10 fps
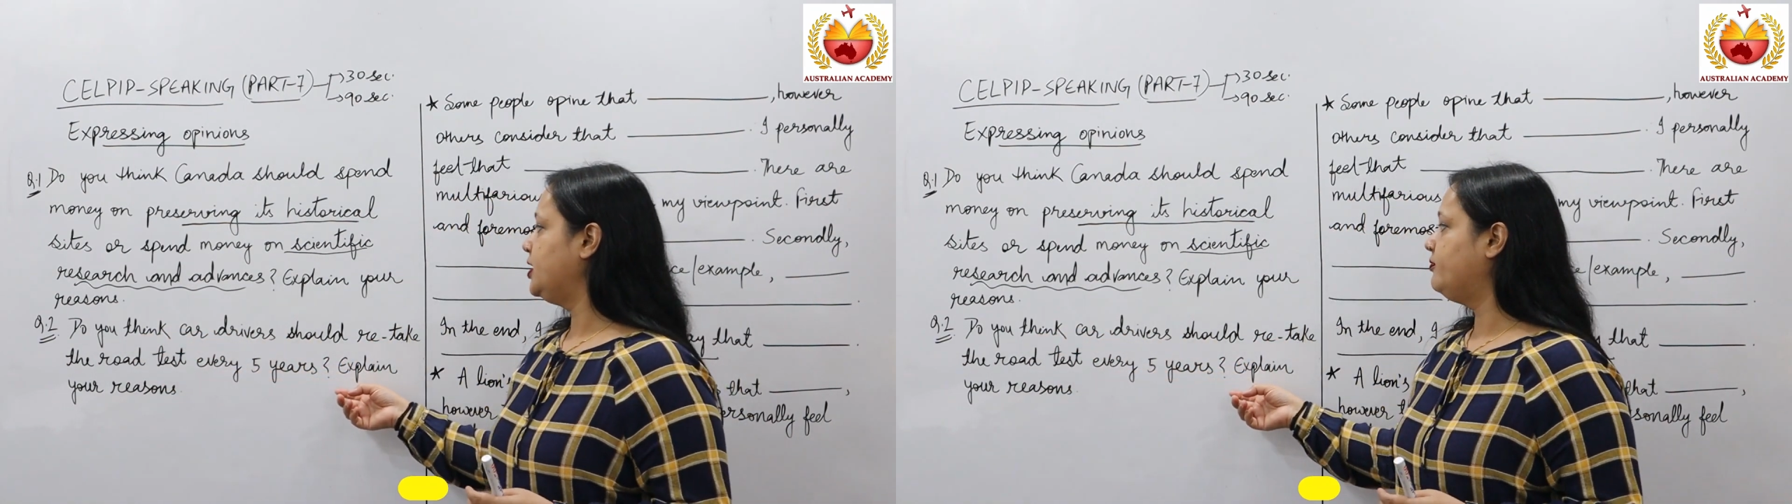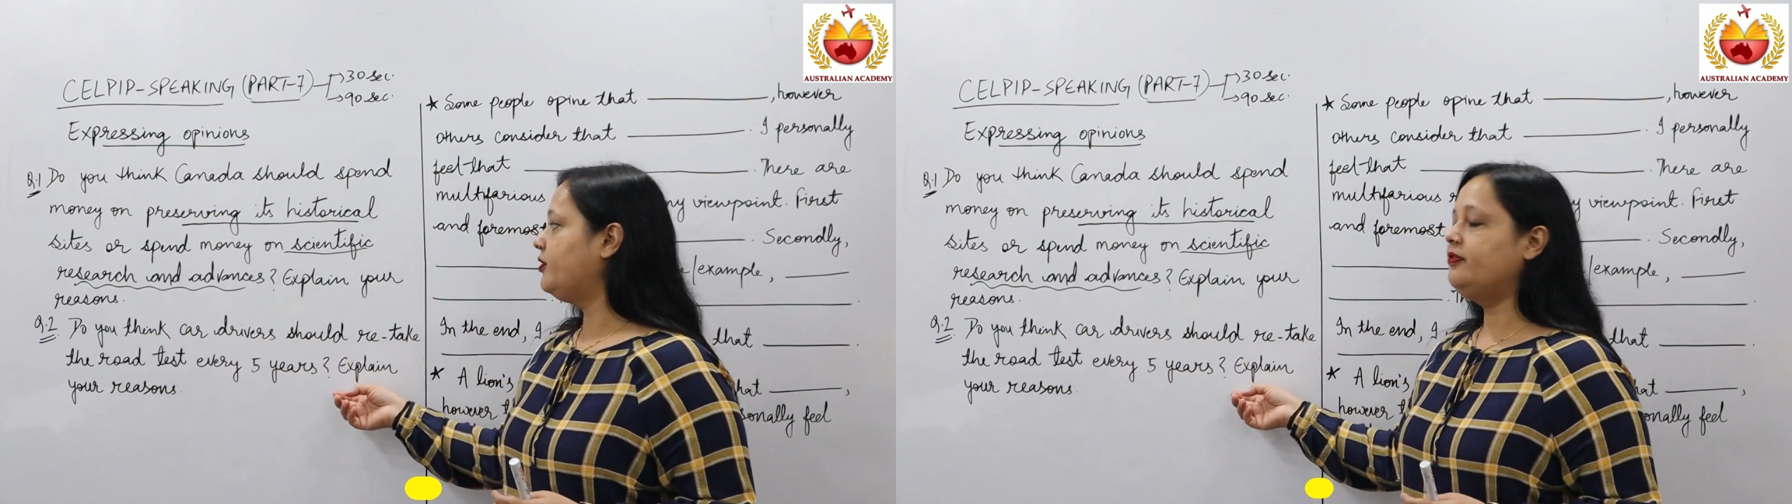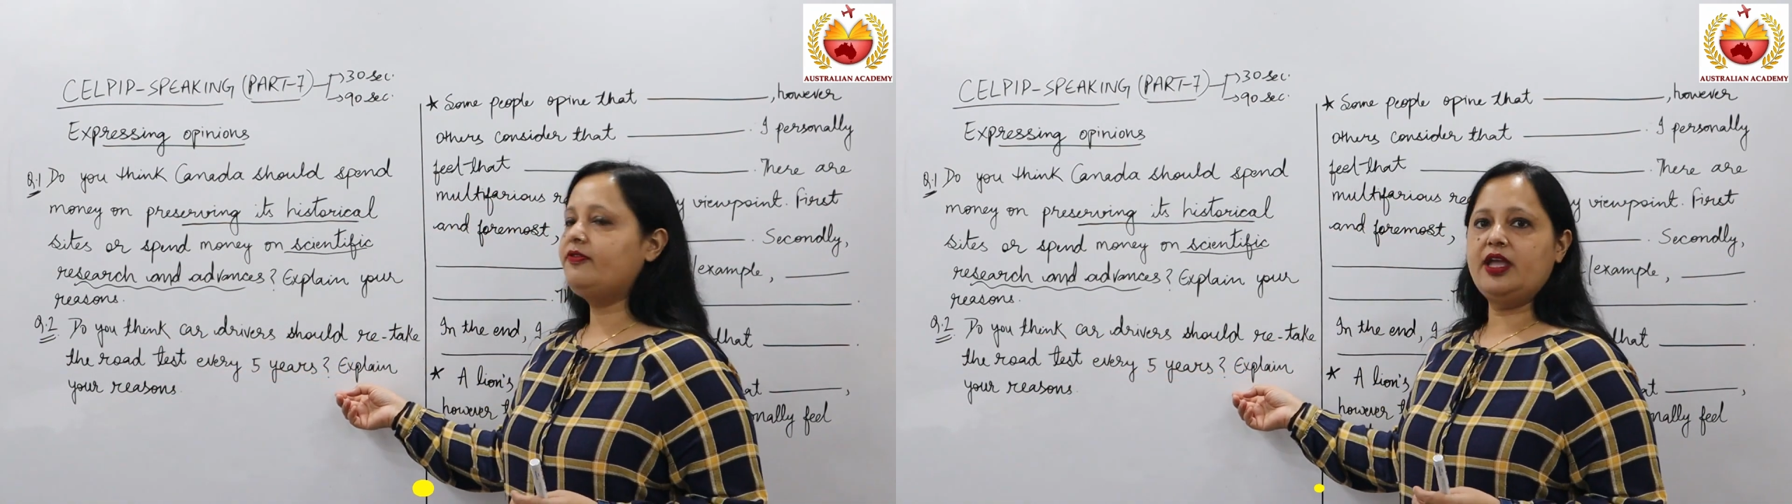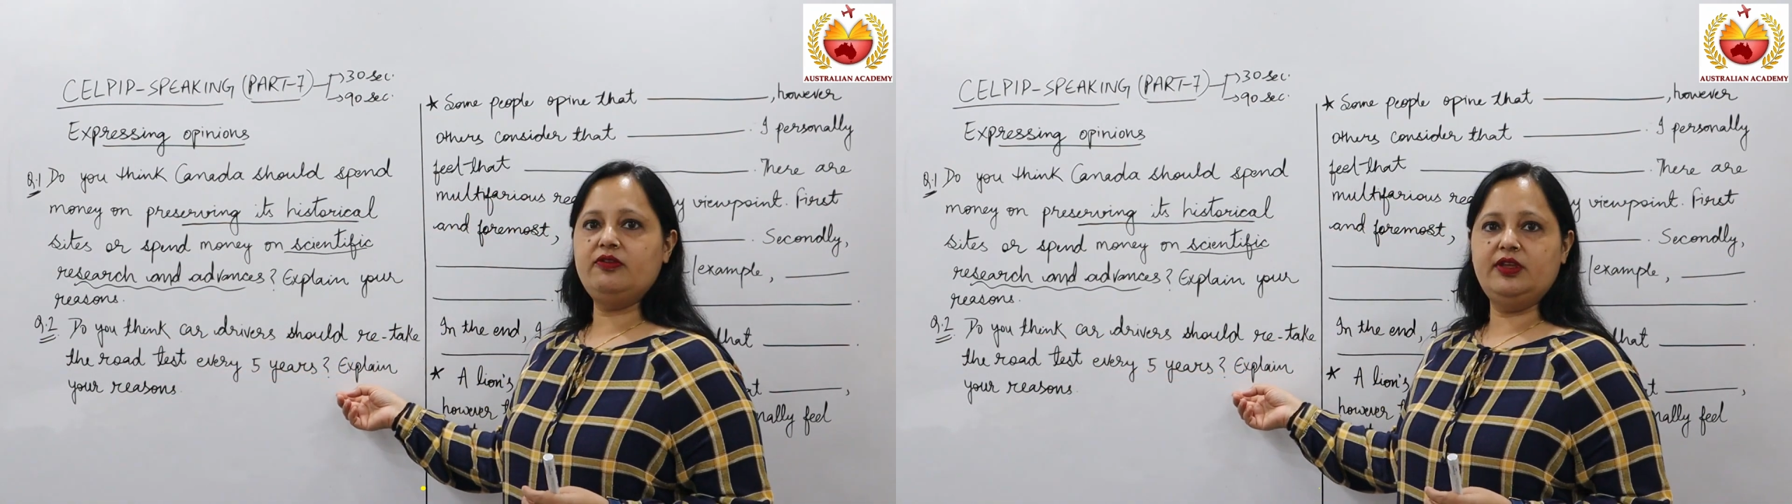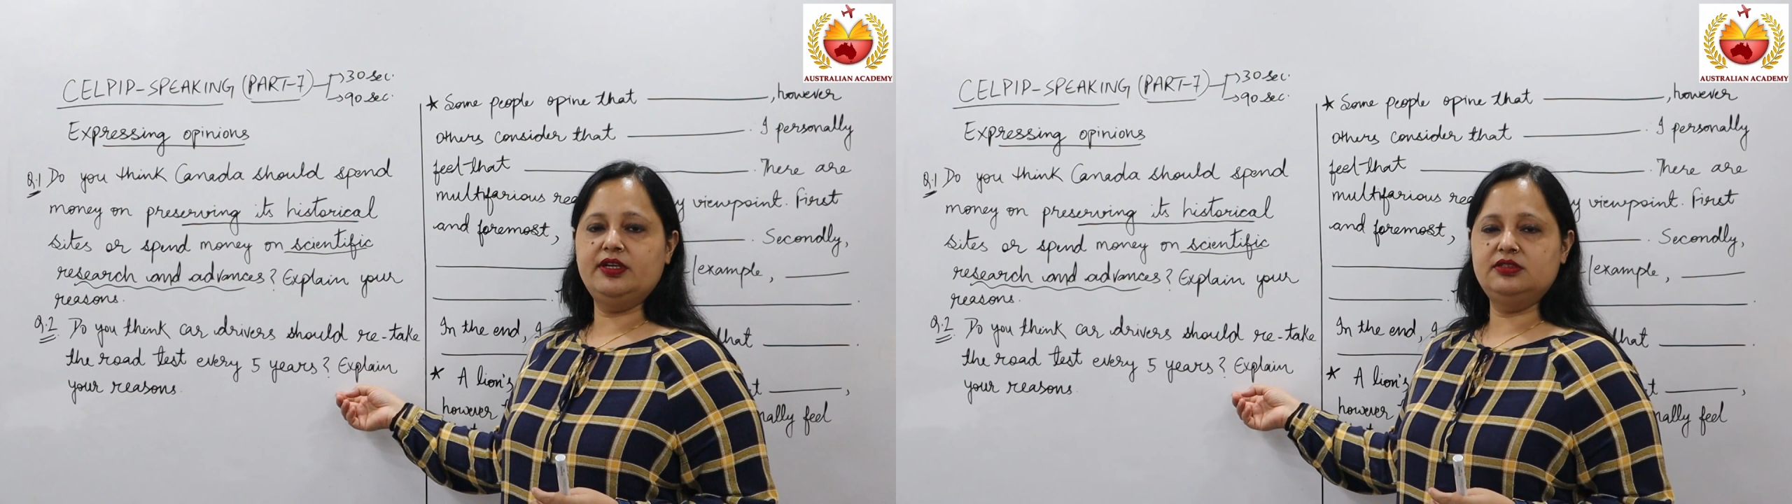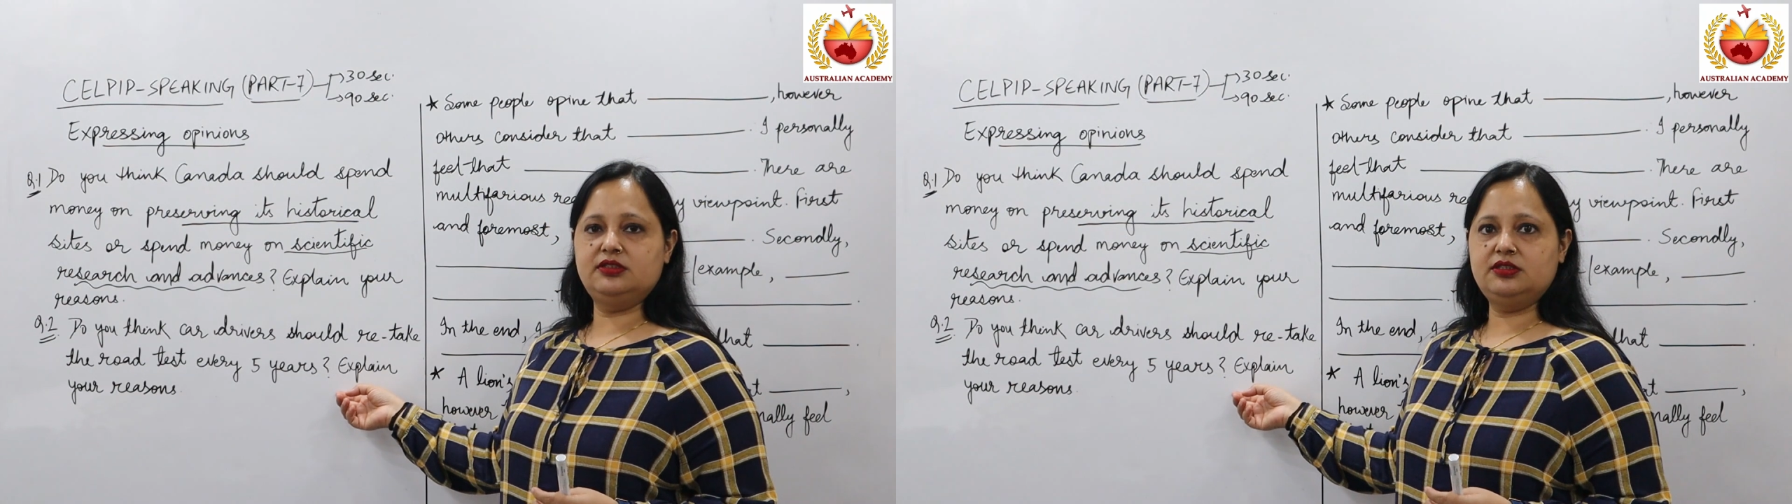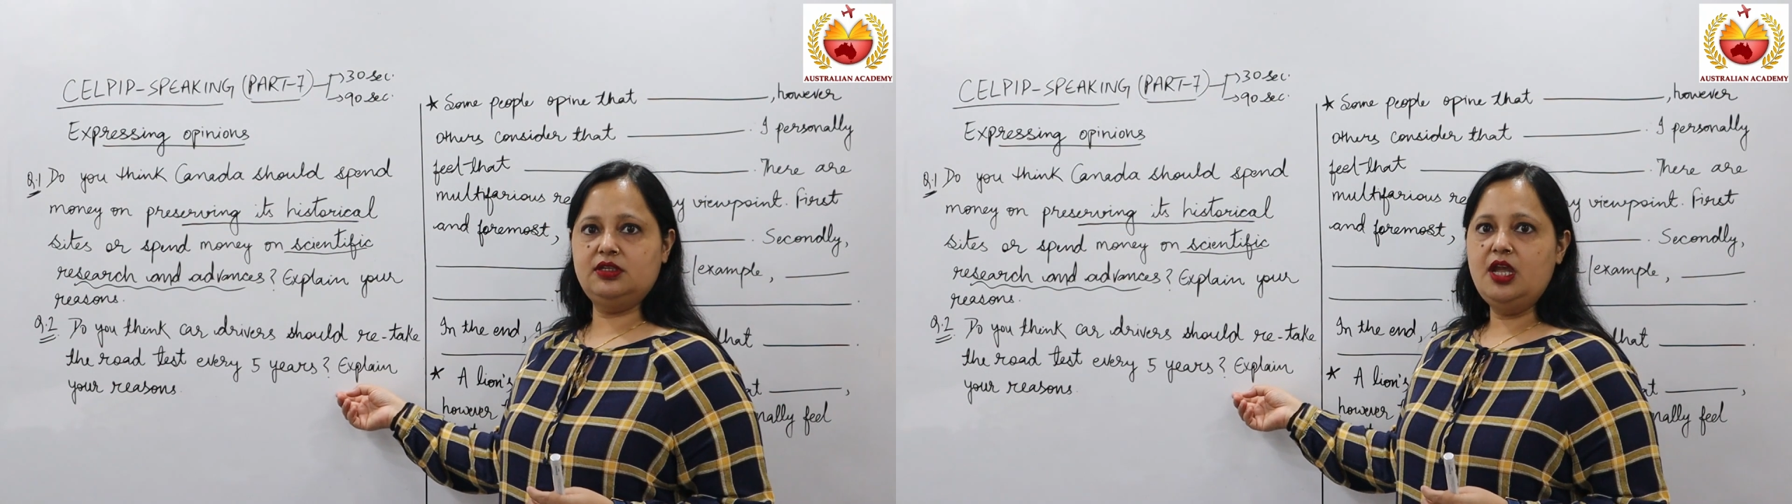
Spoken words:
every 5 years?